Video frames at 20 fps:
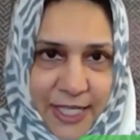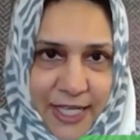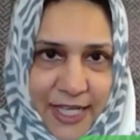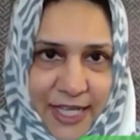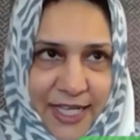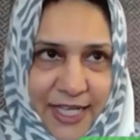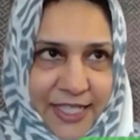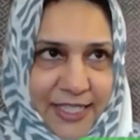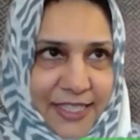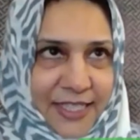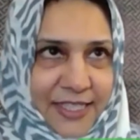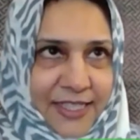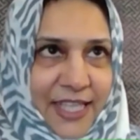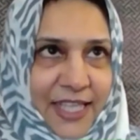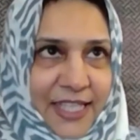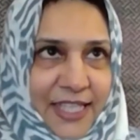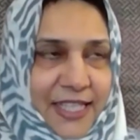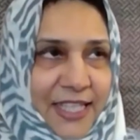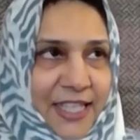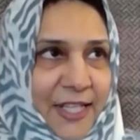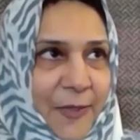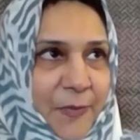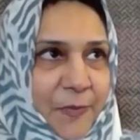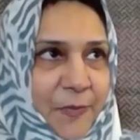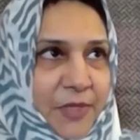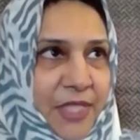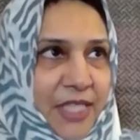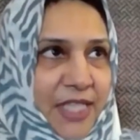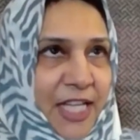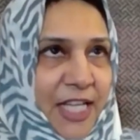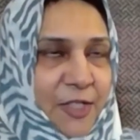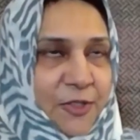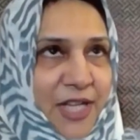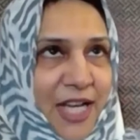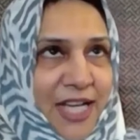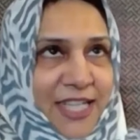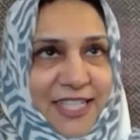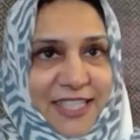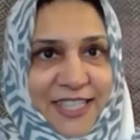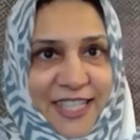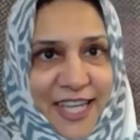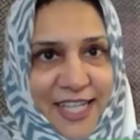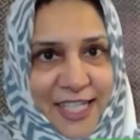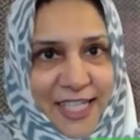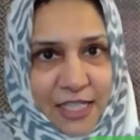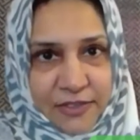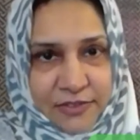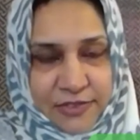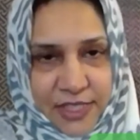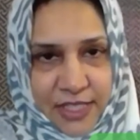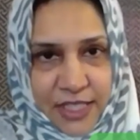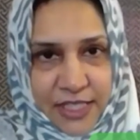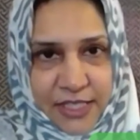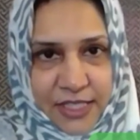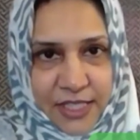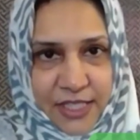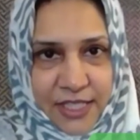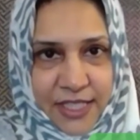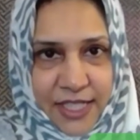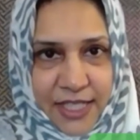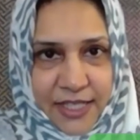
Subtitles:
and then I tried again after a year,